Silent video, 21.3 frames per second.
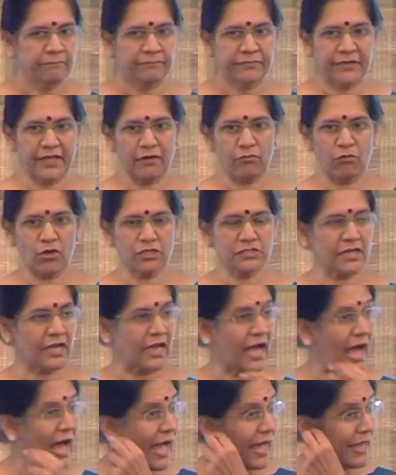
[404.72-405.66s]
There was a
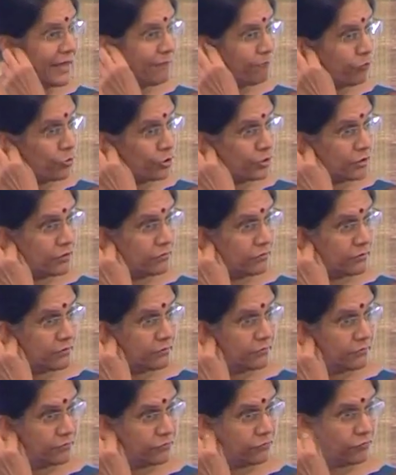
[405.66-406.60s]
guy put
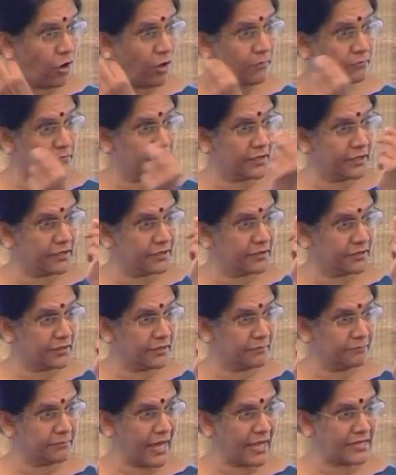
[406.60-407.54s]
from the
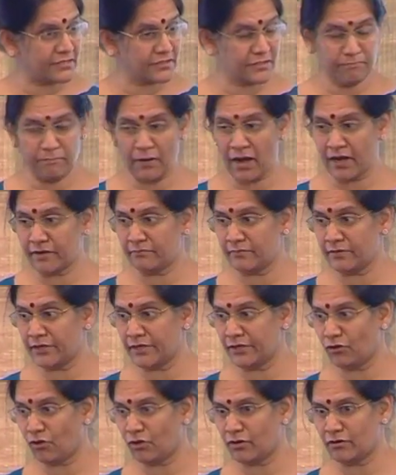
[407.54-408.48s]
income tax
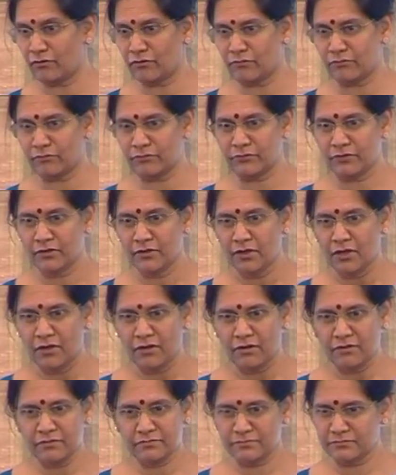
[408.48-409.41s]
department or
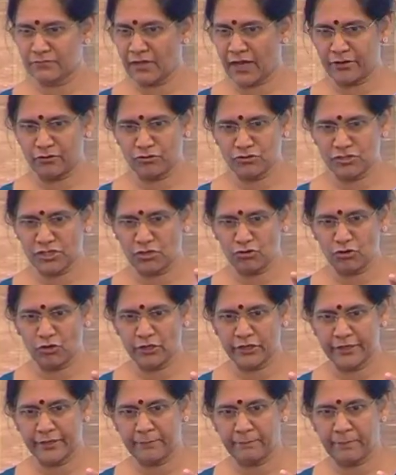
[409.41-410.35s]
I don't know,
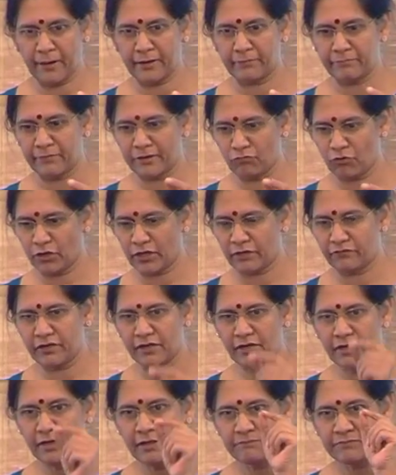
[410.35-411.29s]
security department,
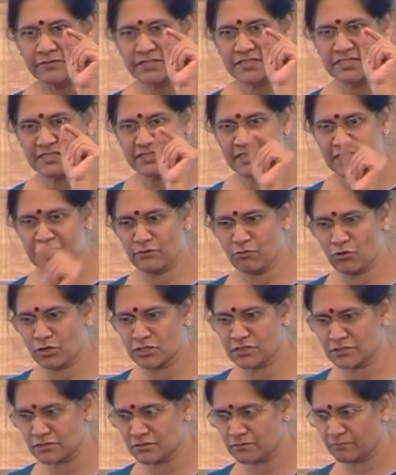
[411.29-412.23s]
whatever. He
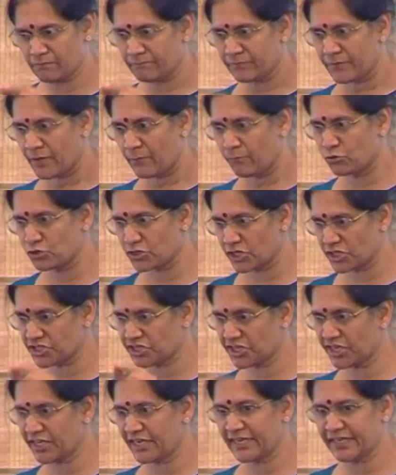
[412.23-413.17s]
was
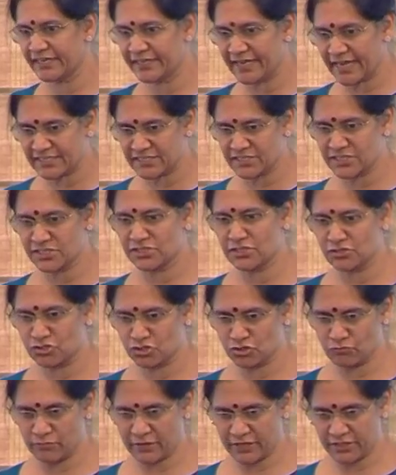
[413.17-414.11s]
positioned in Texas
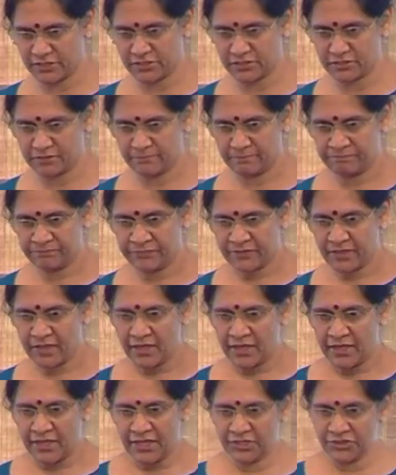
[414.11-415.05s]
Instruments
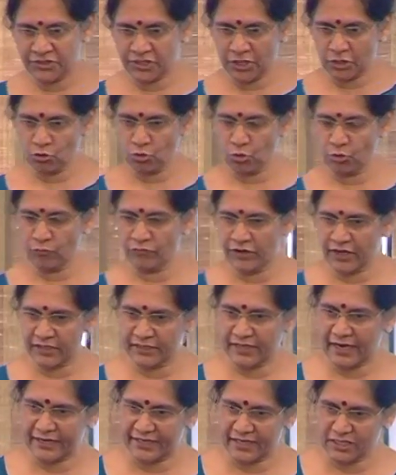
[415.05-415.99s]
in the room where
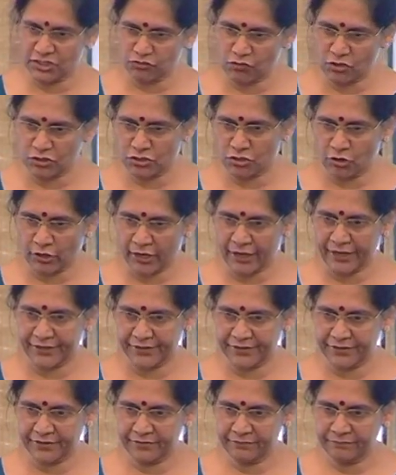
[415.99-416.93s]
that dish was
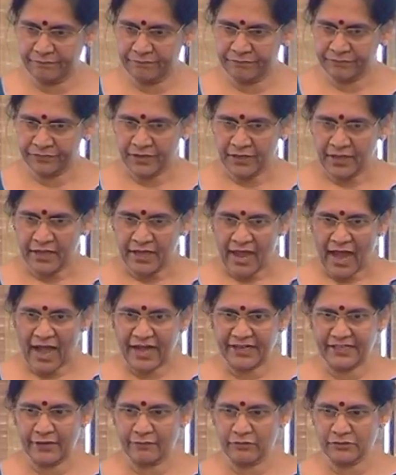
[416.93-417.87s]
located,
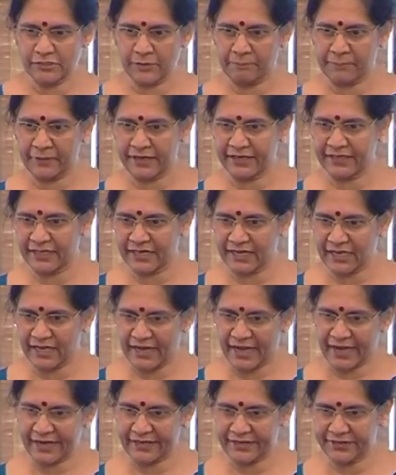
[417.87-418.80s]
and there was a printer
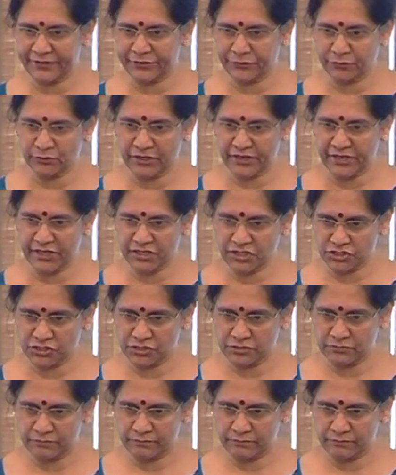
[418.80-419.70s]
connected to the dish